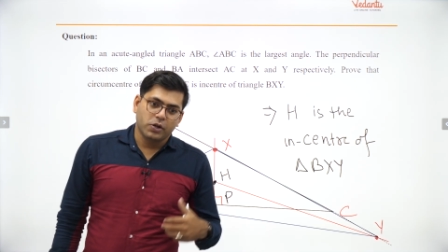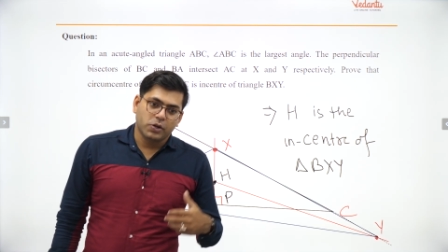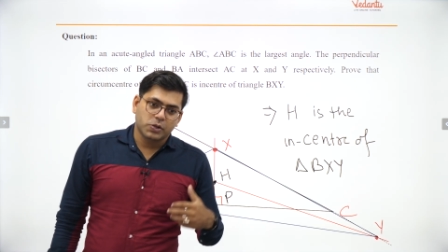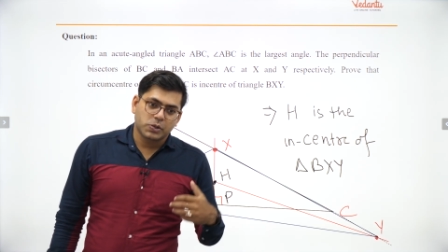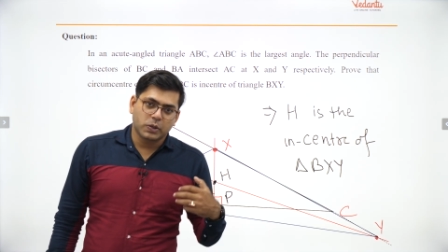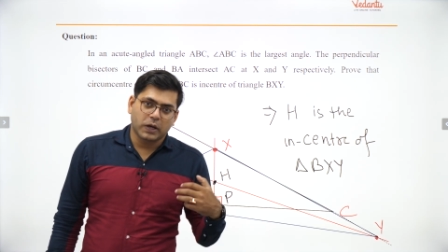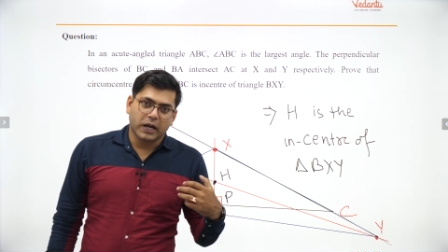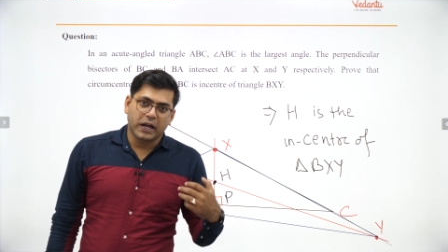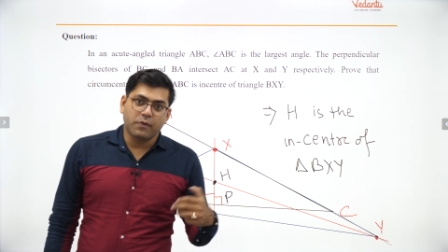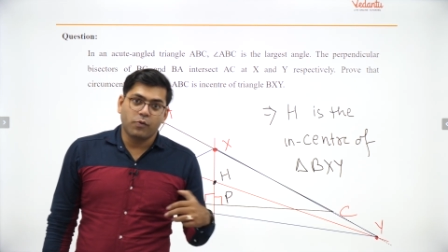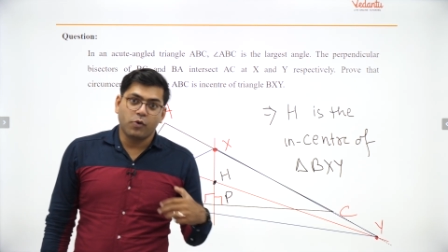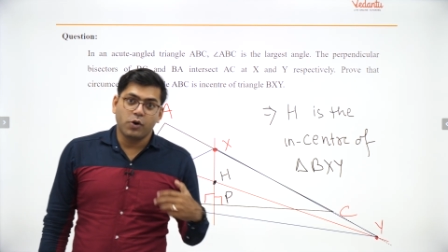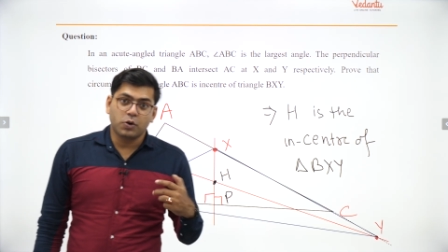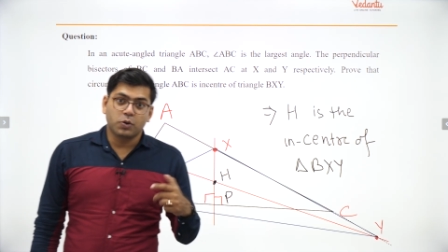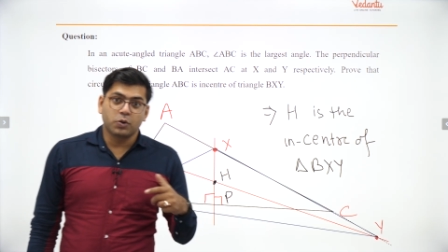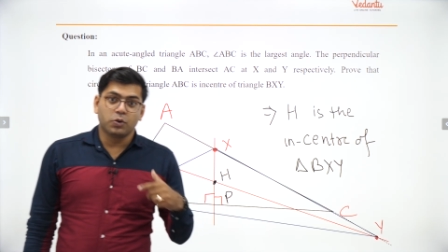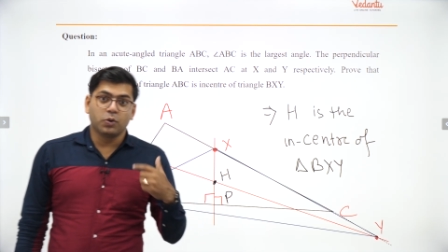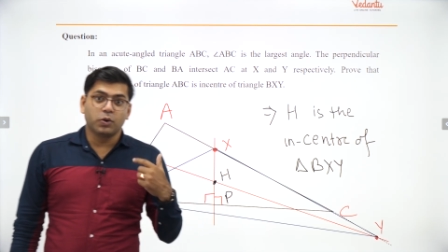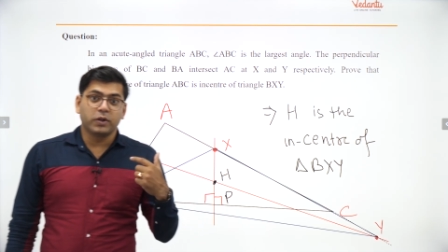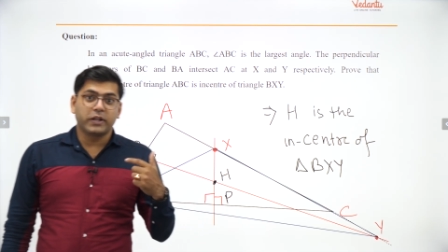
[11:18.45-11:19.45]
So I want
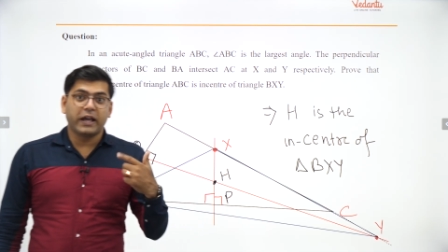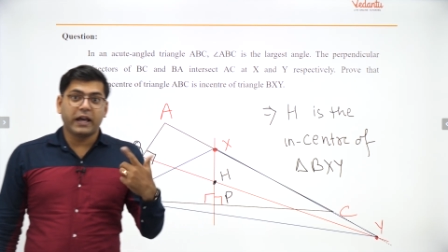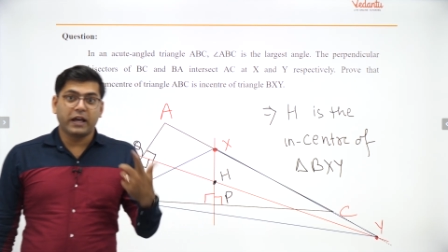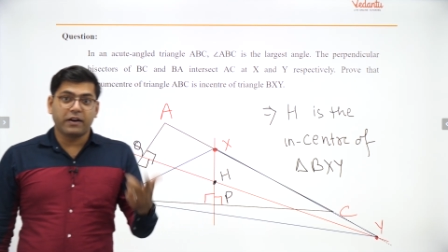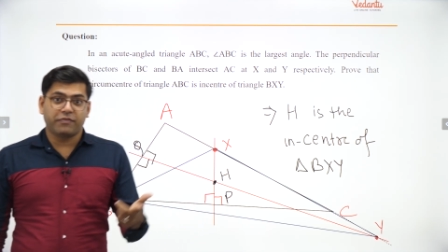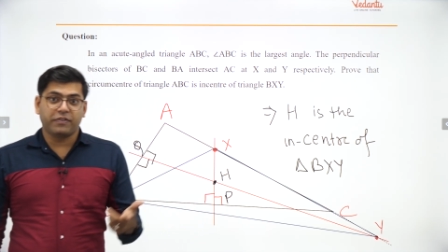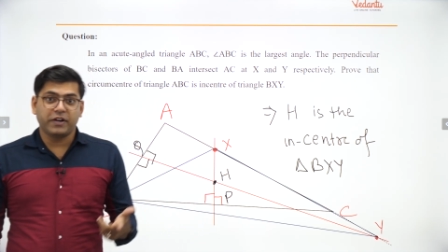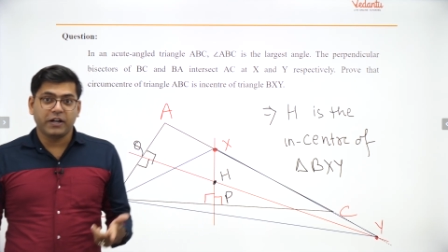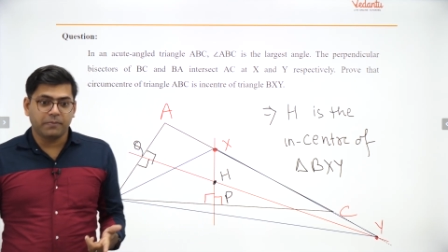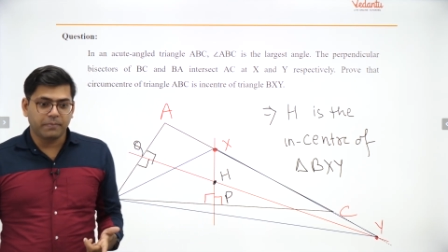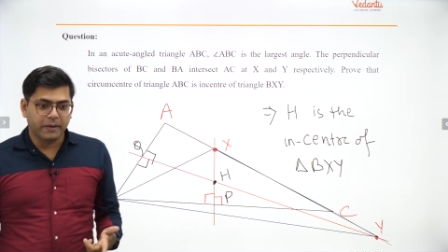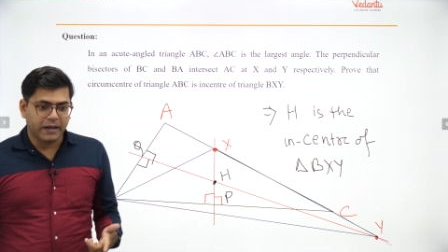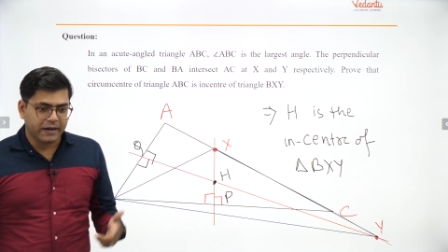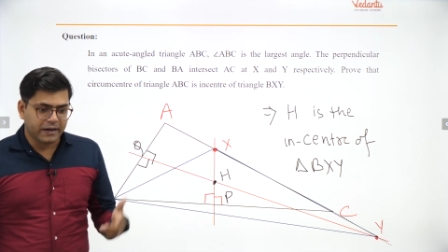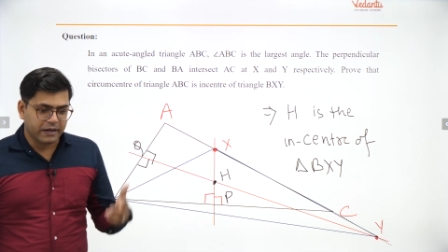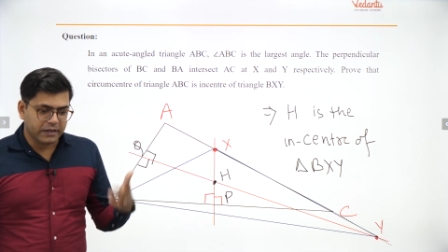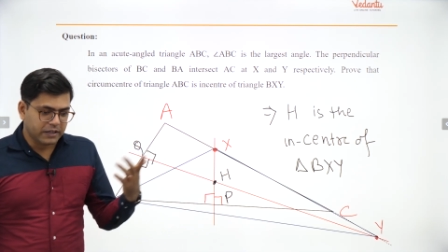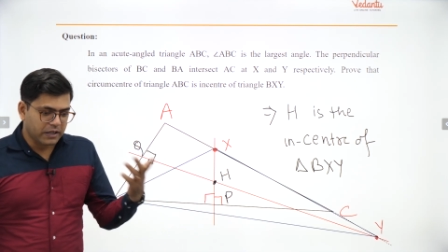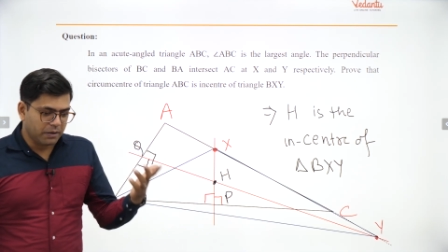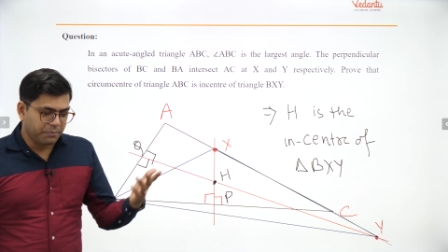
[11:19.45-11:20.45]
to know their feedback
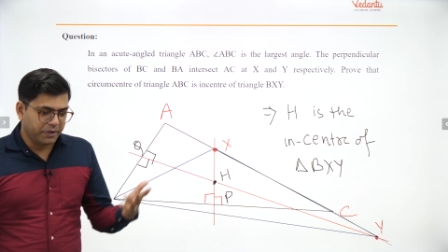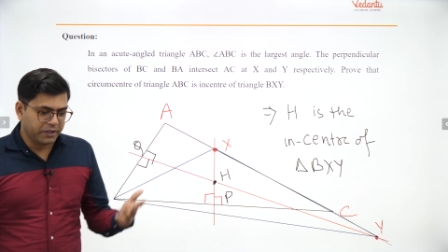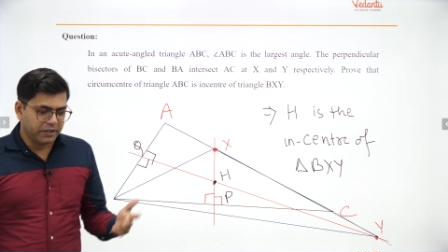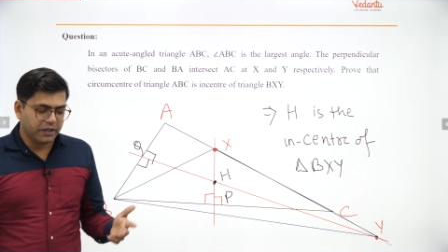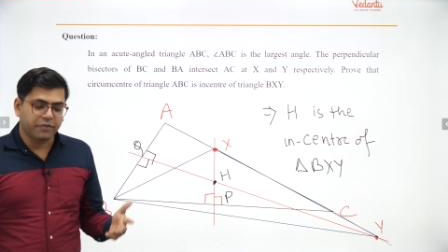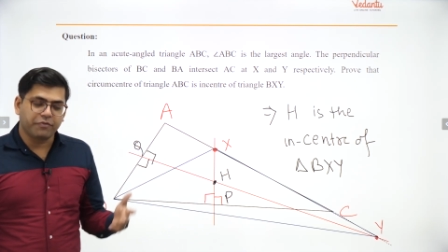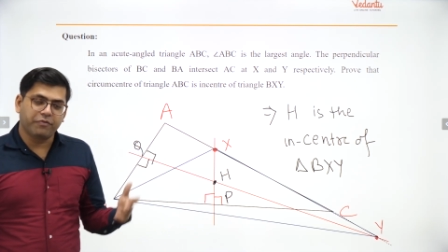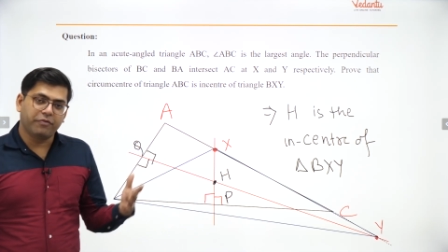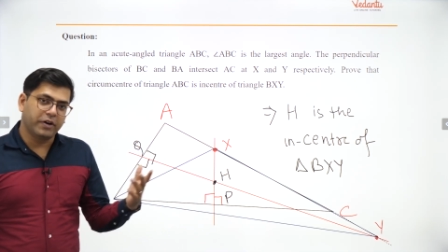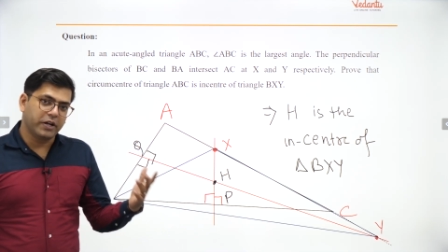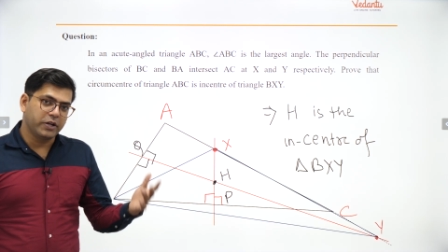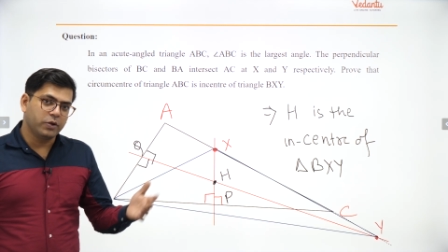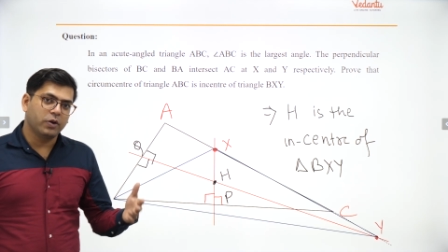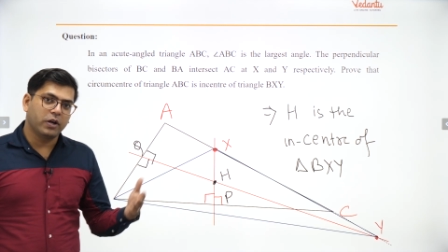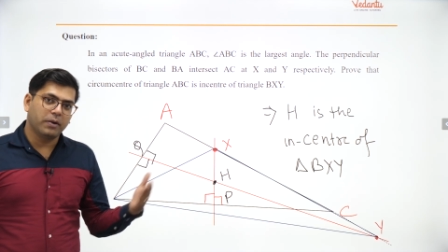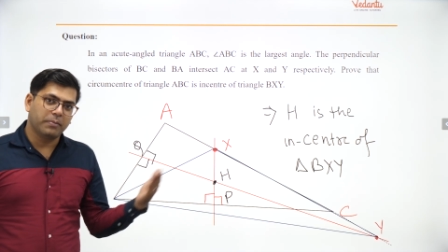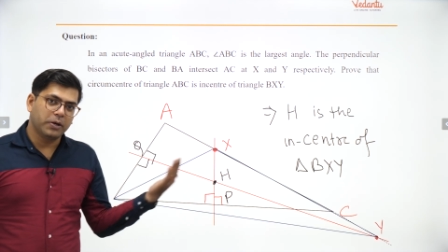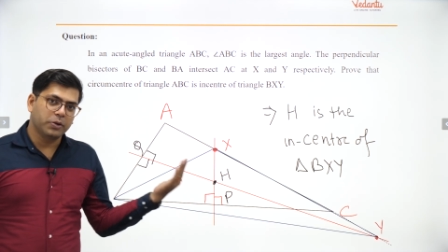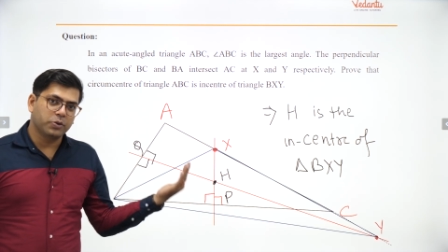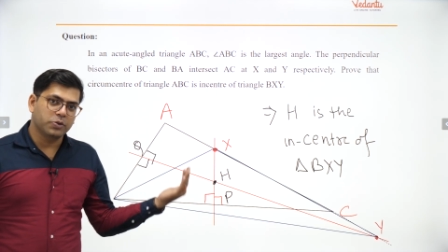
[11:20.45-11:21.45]
and comment that were you
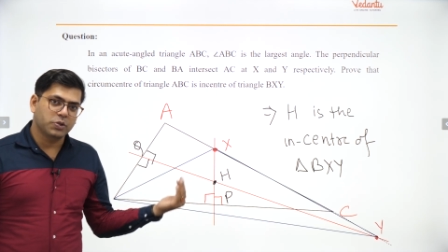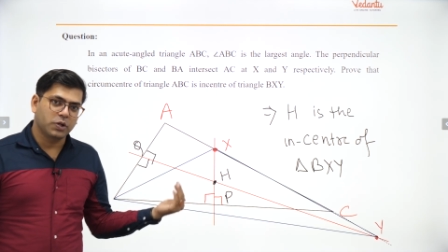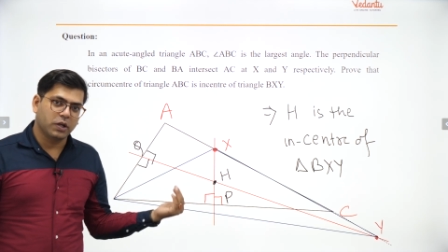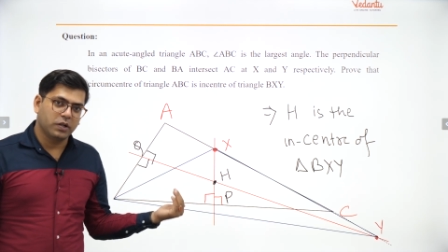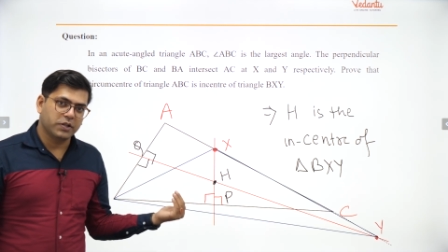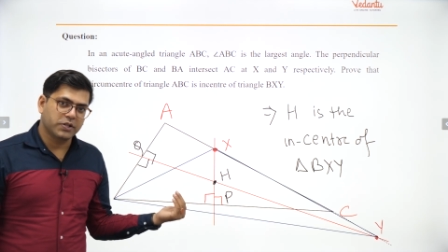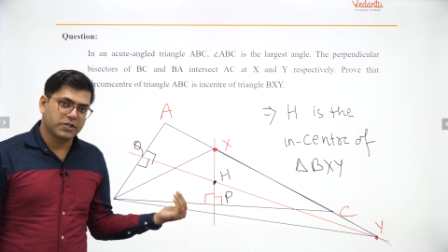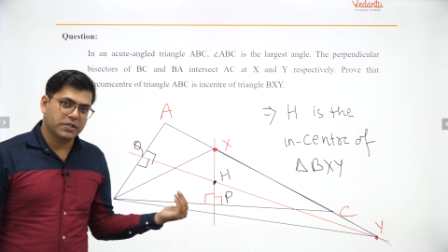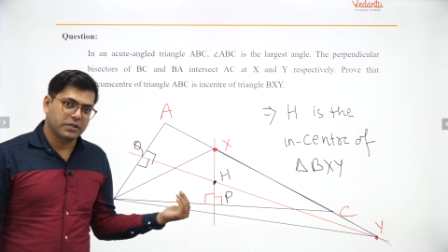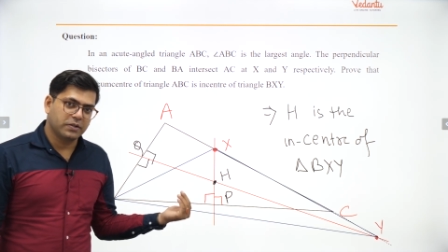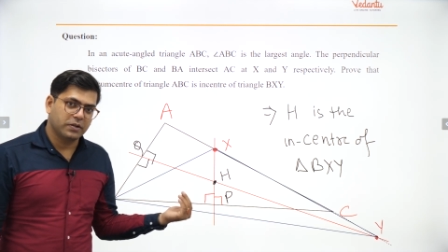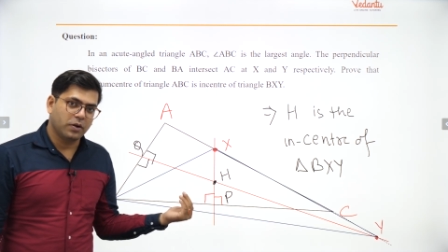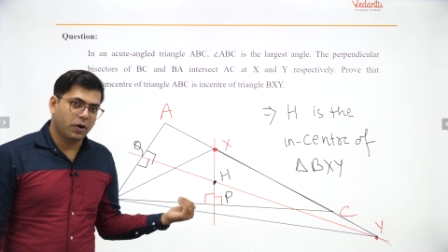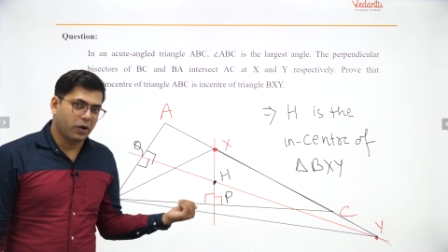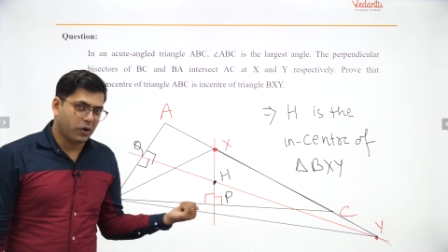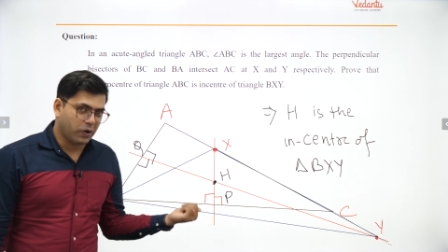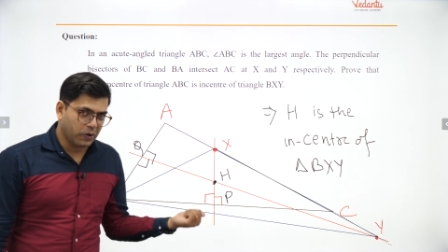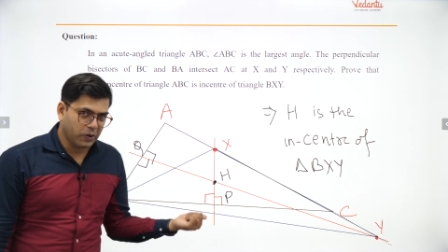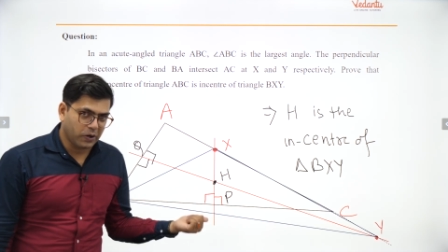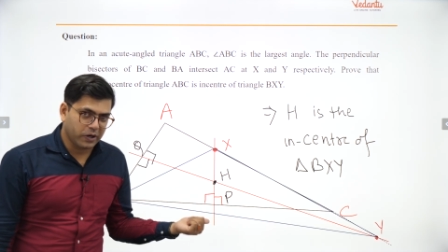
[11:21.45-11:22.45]
able to solve this
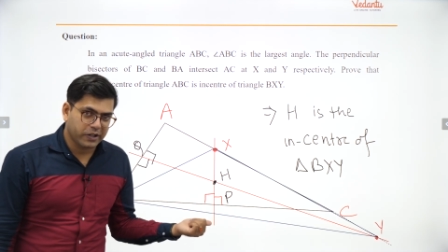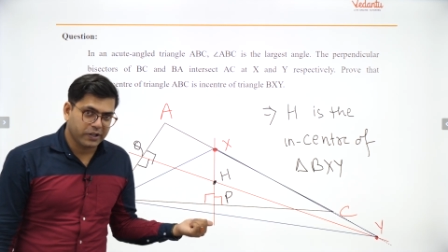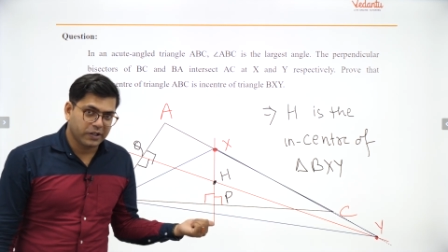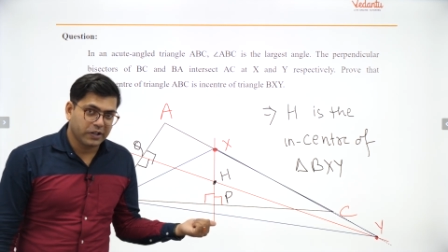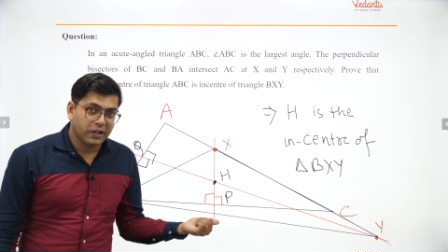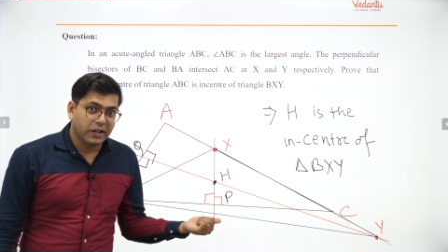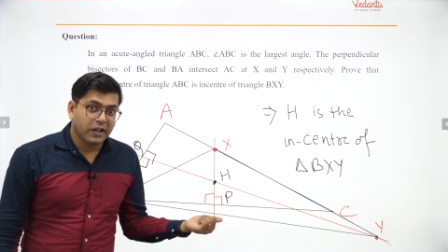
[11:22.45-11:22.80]
or not?